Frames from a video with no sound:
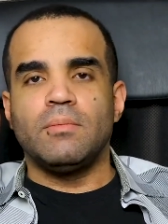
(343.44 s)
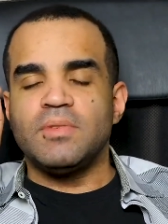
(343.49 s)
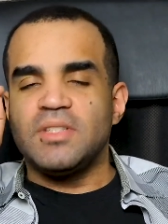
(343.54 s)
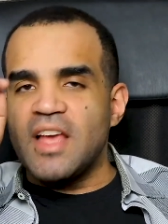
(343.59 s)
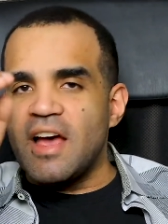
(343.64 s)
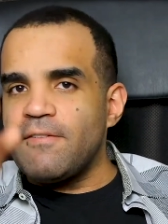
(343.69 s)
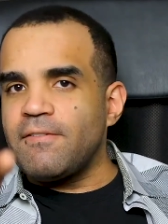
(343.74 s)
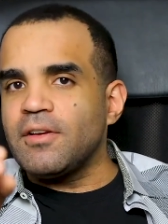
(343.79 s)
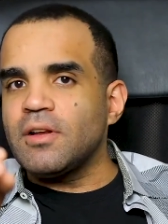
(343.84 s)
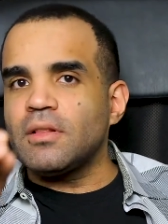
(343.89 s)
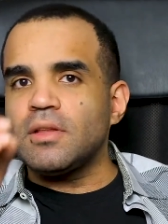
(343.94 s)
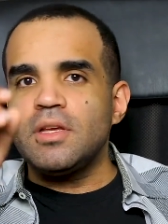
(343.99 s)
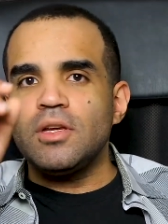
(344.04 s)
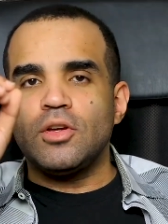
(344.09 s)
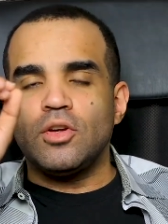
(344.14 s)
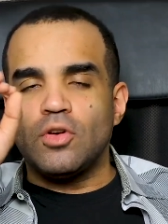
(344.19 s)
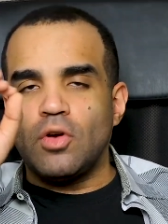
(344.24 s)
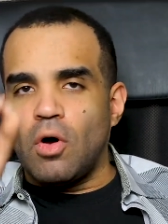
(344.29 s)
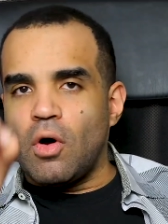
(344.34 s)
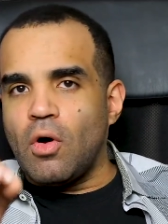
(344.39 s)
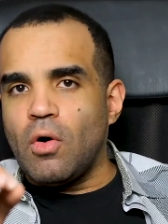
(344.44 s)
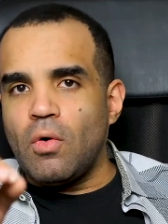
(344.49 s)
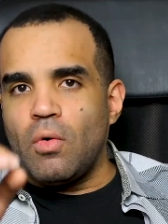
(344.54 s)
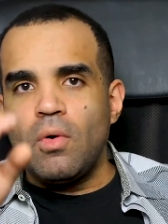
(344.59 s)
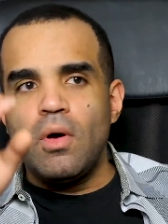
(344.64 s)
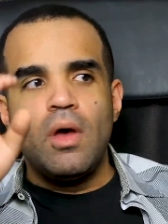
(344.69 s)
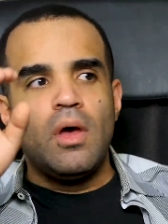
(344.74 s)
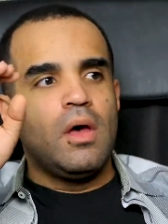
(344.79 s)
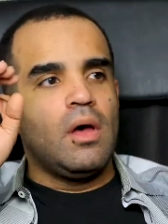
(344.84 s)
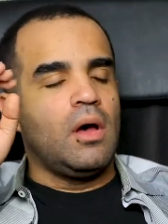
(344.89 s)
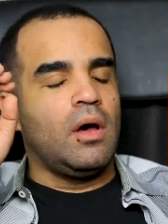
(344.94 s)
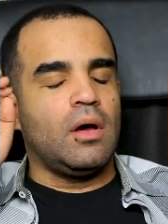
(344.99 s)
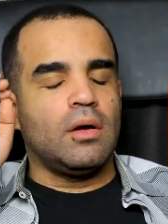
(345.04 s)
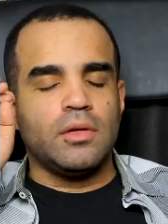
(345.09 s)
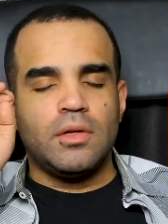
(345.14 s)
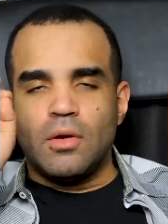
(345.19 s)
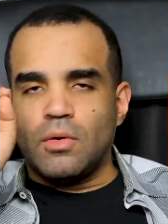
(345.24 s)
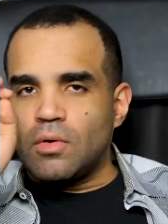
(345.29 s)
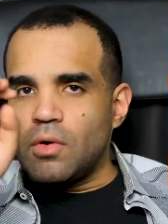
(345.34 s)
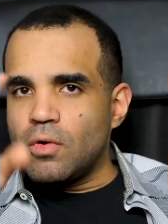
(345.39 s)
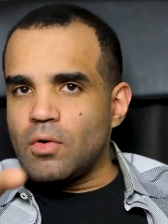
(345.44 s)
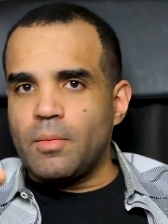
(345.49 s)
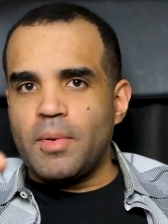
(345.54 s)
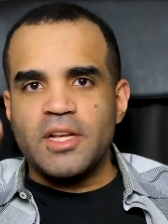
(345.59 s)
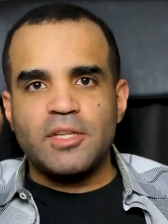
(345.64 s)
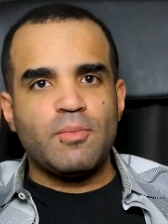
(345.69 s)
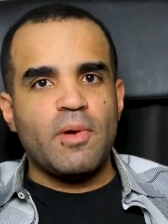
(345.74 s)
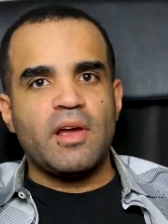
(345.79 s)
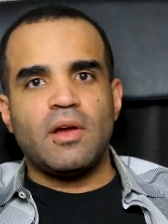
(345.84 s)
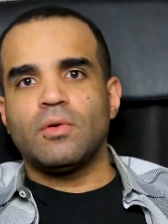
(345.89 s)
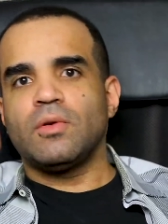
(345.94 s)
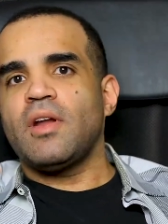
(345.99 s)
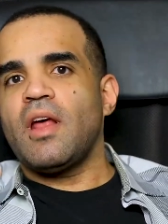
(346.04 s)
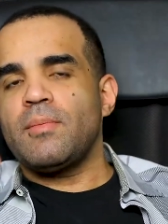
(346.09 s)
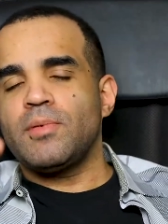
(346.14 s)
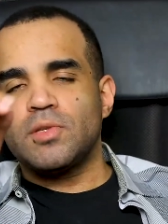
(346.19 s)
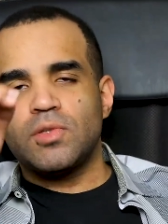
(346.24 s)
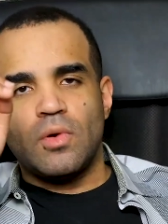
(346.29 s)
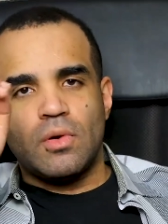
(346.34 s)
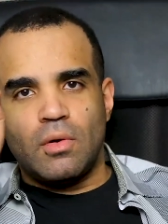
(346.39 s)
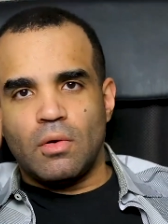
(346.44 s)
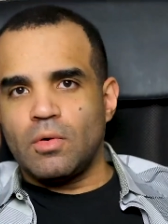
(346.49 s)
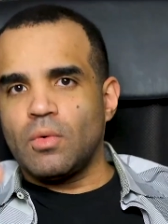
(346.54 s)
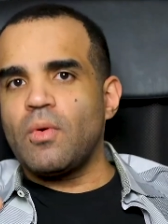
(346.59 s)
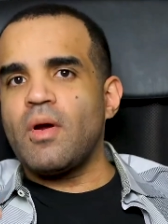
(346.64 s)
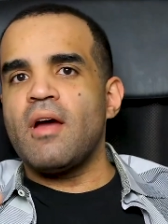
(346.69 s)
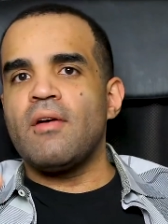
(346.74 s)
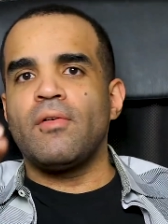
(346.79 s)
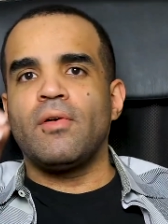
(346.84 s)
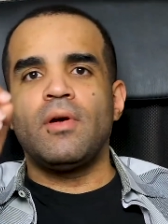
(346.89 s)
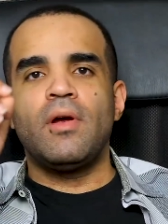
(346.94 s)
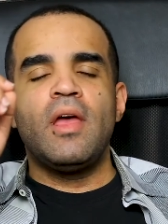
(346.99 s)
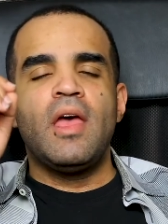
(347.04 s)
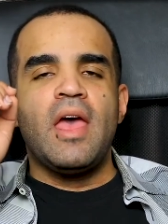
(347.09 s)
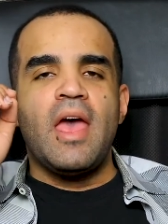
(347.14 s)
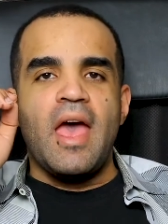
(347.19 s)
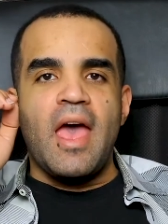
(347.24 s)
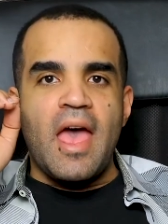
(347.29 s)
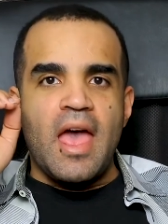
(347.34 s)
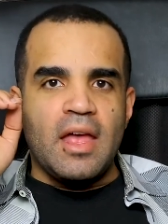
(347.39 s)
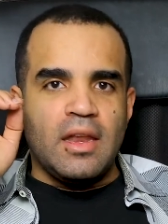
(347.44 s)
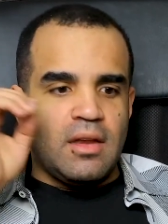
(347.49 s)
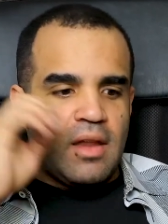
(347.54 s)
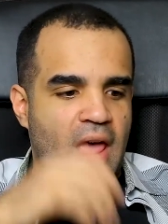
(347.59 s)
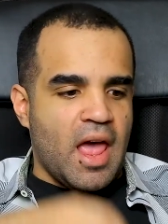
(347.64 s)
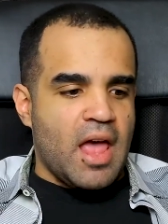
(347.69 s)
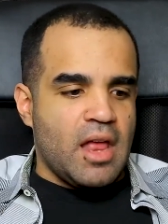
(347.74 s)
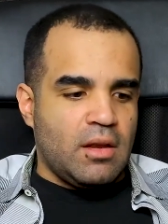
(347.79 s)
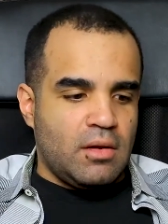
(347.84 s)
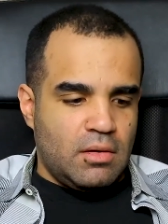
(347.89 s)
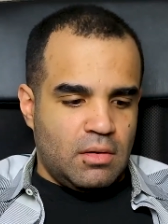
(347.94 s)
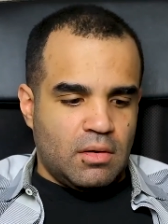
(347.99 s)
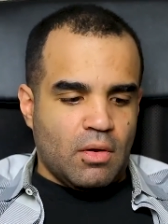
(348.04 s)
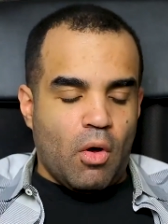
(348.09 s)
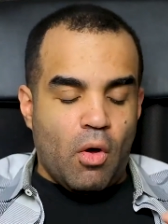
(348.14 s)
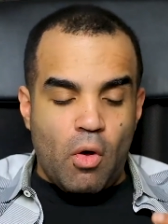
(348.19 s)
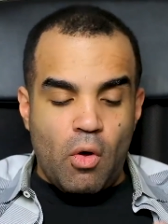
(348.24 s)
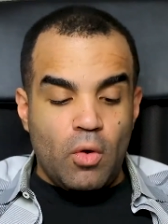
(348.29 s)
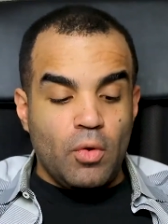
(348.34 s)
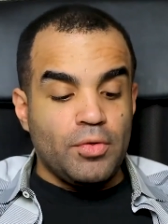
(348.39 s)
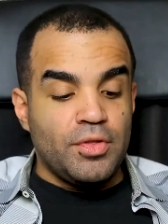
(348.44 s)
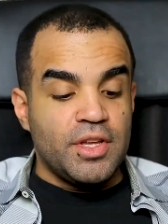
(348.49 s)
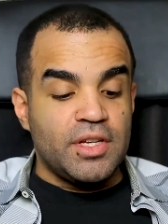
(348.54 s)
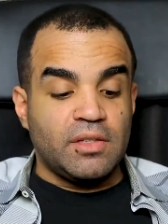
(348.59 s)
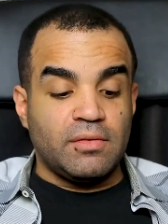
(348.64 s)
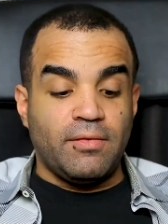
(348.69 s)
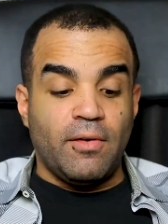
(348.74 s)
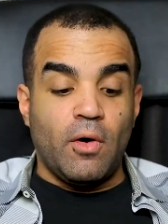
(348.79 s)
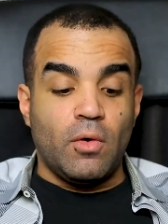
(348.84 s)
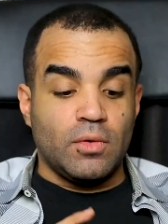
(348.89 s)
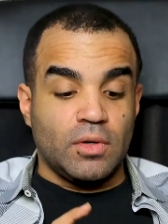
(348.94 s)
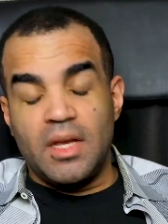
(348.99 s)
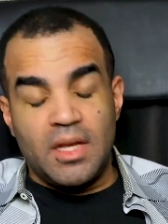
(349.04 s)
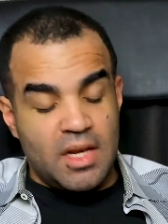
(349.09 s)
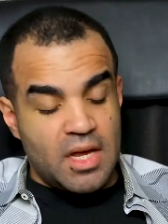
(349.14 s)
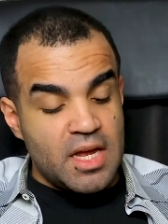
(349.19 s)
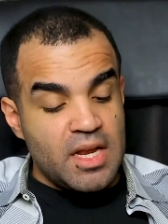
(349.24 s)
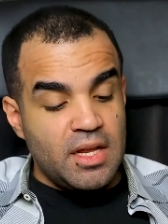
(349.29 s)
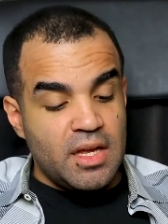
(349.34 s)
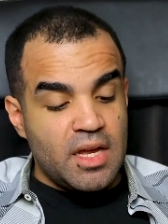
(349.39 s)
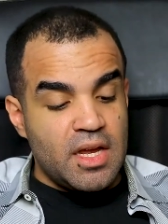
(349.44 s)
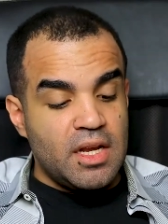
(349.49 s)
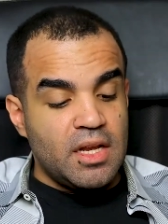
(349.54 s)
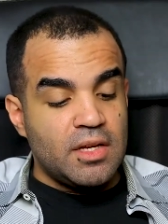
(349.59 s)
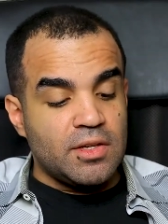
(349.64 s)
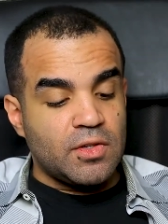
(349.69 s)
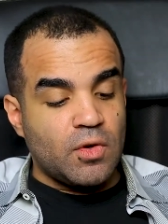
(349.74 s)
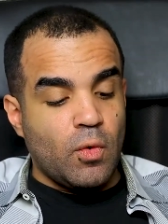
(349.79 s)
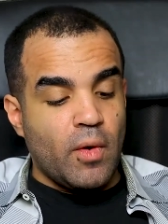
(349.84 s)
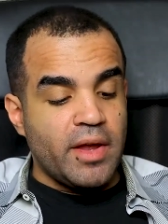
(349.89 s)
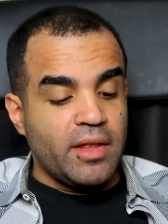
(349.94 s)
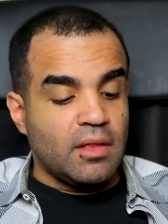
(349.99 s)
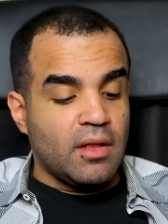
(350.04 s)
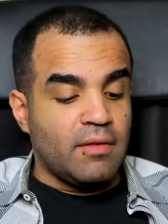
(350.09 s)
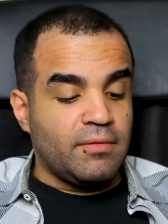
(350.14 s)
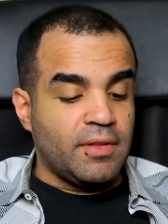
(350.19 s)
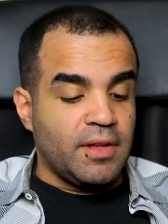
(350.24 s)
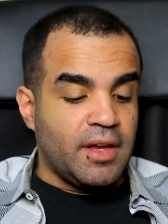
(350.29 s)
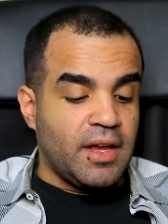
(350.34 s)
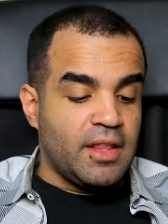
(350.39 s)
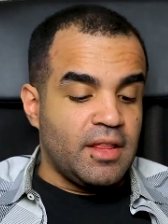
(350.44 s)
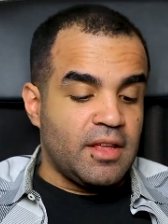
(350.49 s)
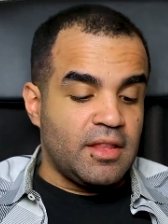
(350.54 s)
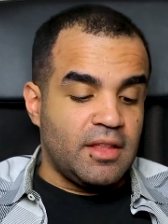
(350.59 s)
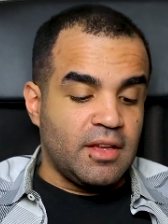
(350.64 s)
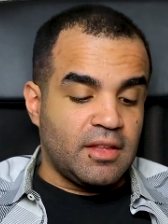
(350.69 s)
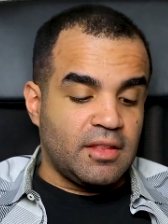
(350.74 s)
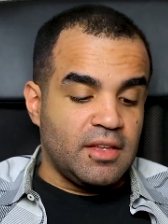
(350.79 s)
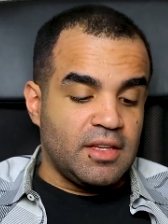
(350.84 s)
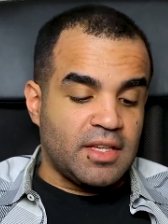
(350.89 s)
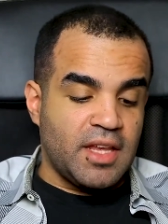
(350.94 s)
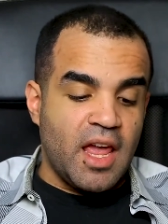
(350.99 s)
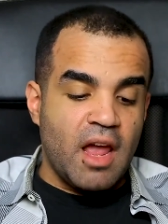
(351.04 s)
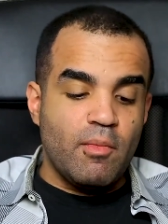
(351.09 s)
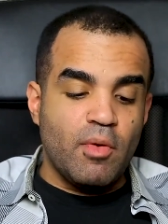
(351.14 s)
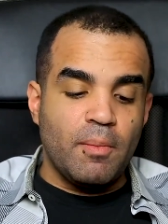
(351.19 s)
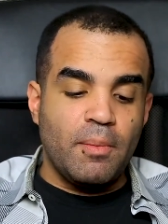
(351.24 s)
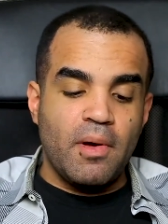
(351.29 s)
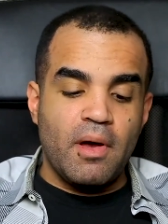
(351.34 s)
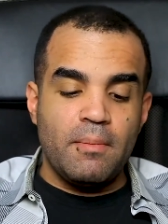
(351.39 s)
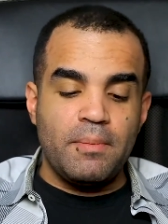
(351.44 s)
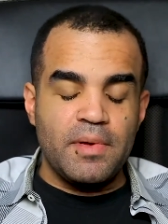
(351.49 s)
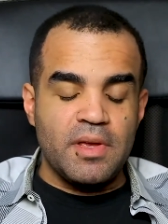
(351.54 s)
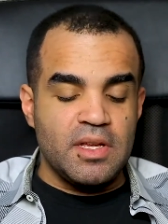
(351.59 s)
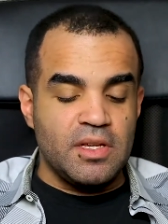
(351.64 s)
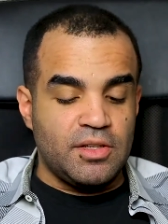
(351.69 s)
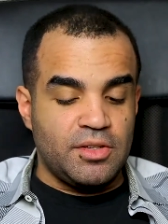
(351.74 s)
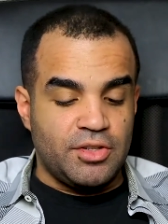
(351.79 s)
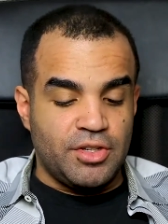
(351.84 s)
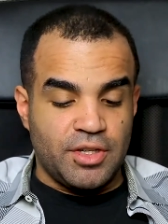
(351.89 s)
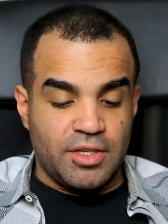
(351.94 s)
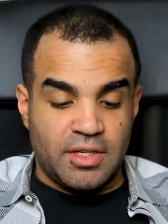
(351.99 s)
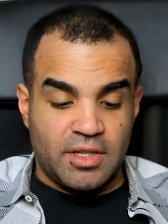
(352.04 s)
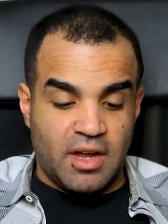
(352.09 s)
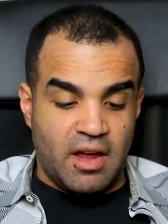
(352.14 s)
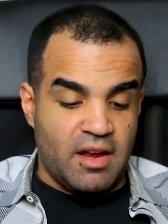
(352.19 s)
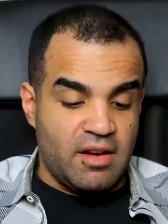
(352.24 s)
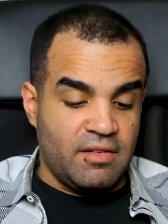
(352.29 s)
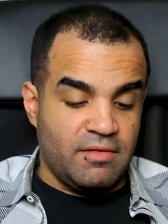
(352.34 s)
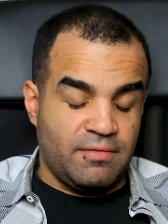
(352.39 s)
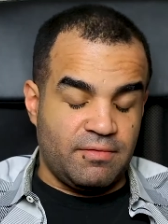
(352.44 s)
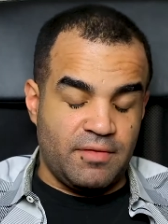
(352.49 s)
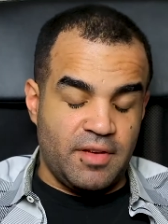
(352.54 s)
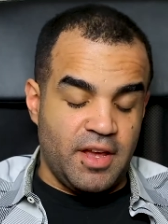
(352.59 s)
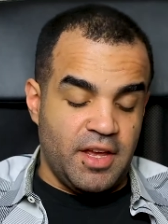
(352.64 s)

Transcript: definitely go to a Best Buy, go to an Apple store, go to wherever, and hold this phone. It is quite lovely. Again, this camera bump is just kind of